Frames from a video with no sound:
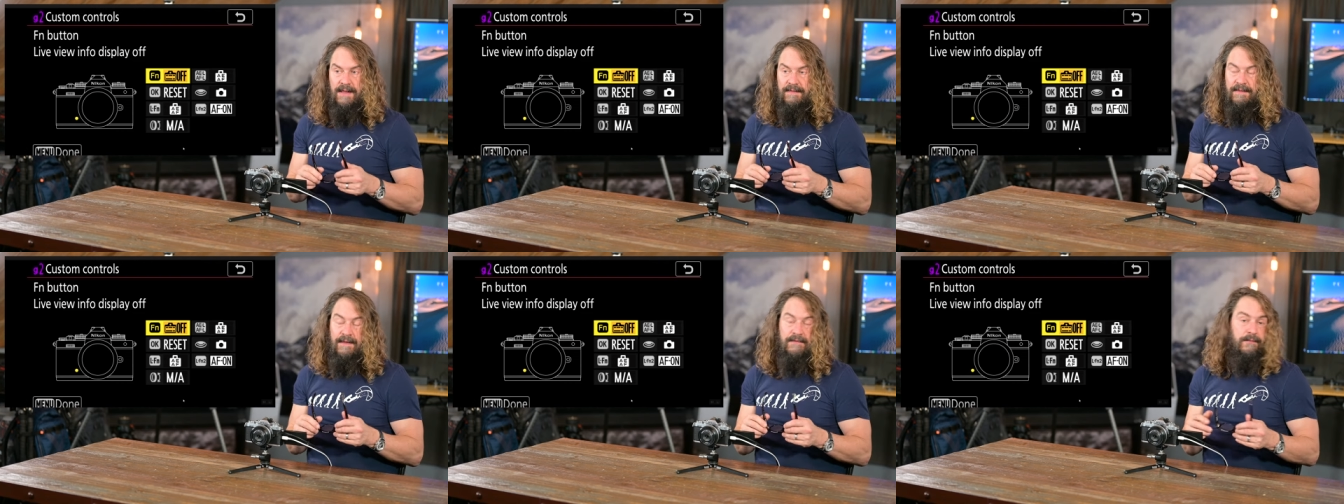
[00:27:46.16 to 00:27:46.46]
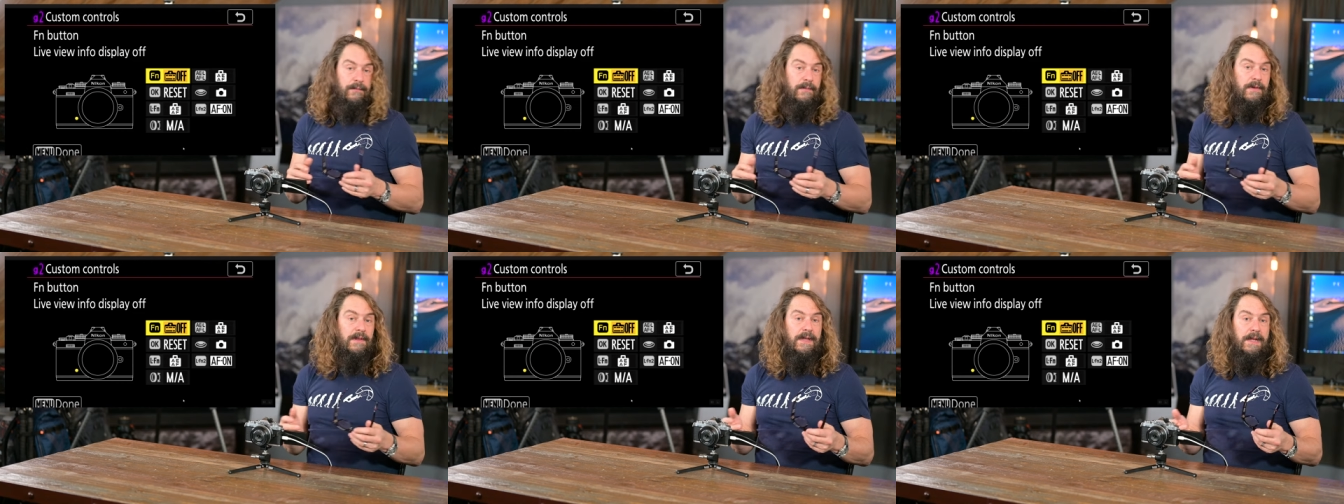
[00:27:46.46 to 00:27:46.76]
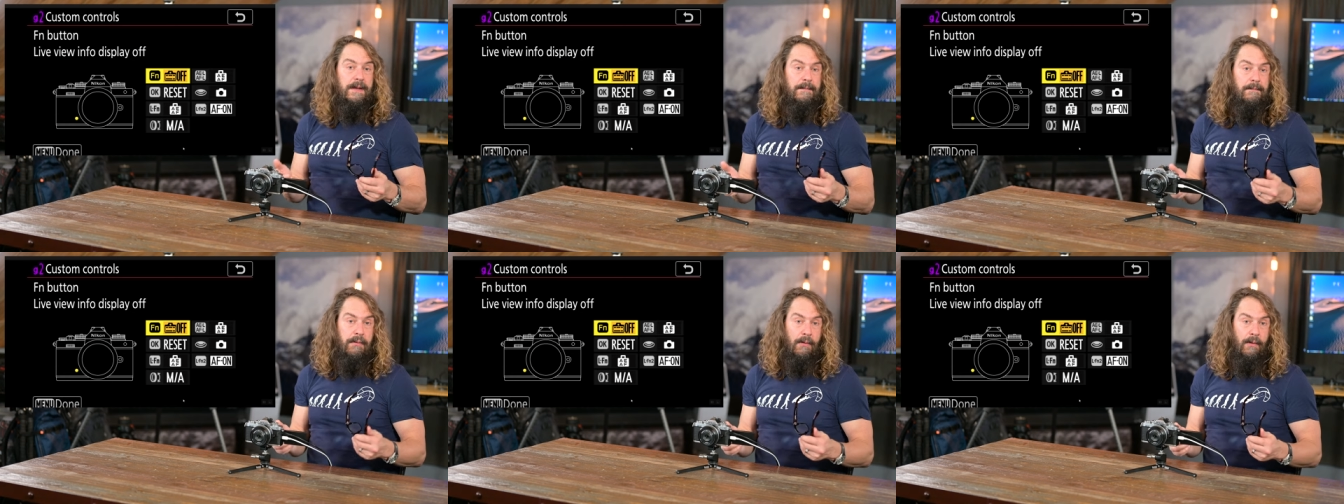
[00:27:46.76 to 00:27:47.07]
that's
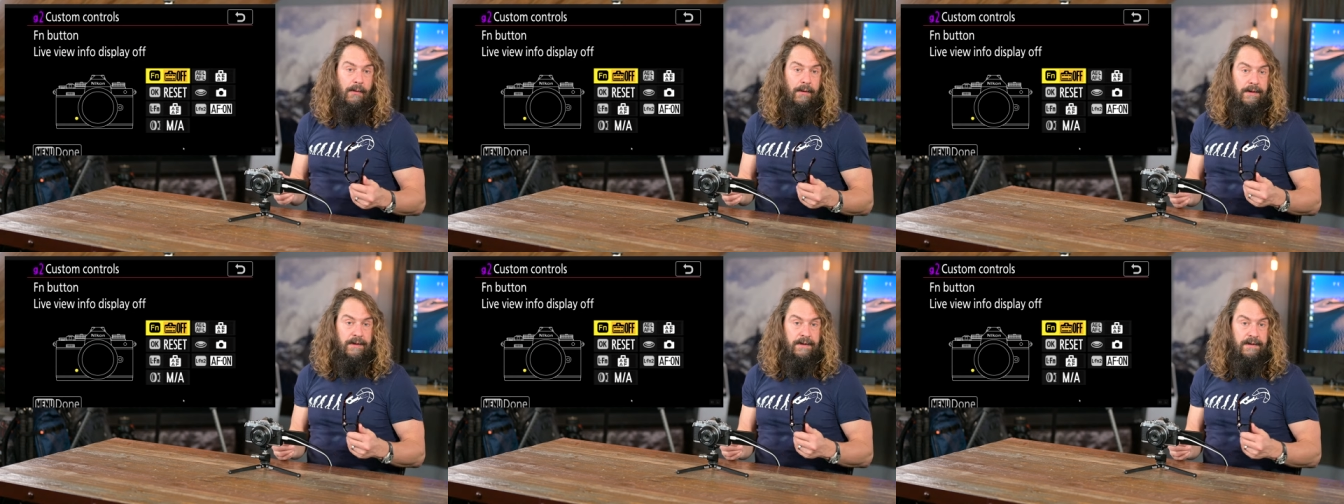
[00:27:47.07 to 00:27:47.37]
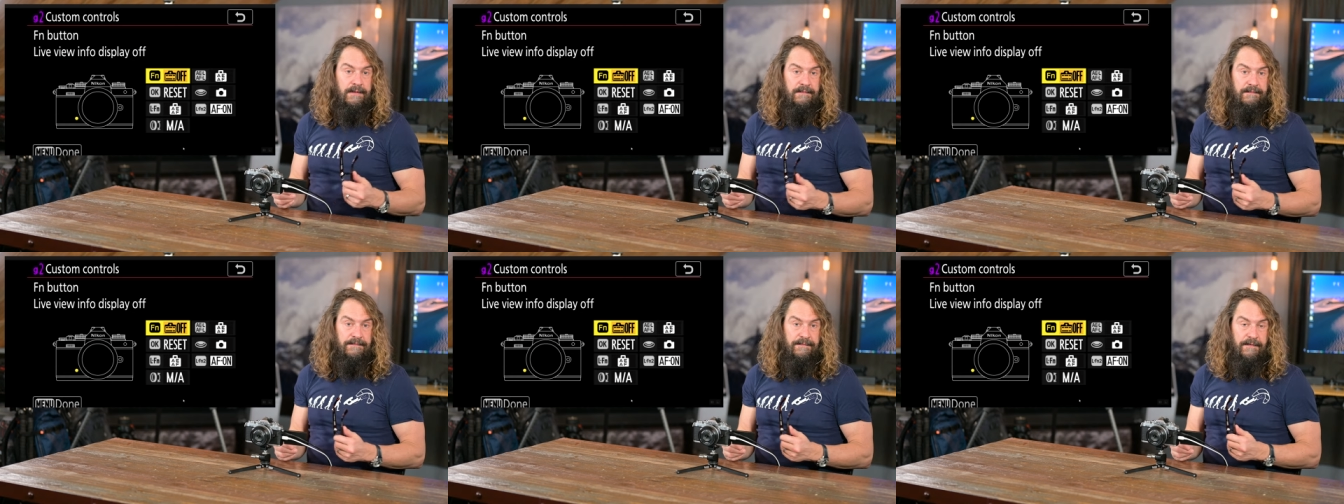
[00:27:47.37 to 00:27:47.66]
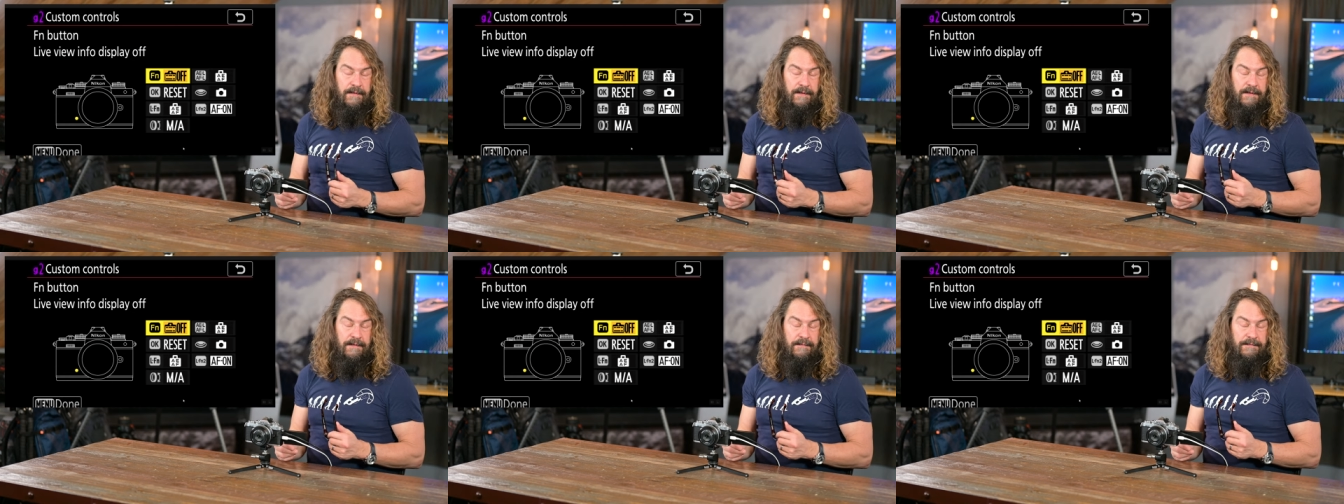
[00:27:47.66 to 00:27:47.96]
really important
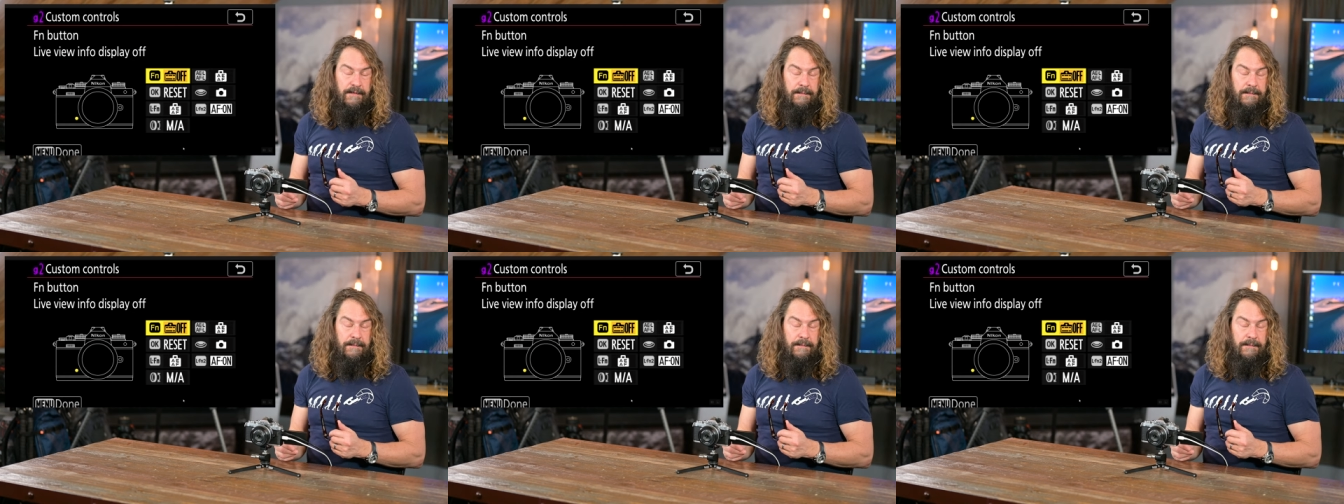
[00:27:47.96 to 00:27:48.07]
for,